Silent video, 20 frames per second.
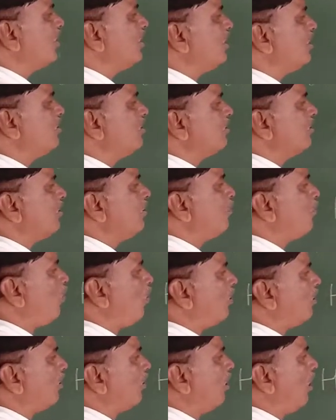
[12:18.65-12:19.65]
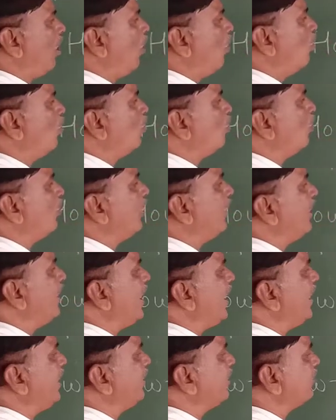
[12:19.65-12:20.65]
is important, how to
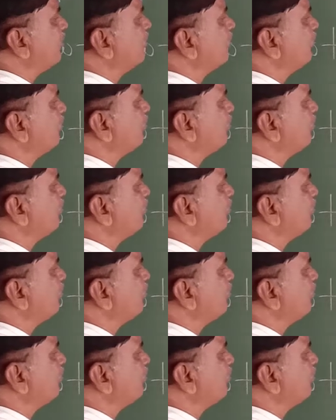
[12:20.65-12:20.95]
create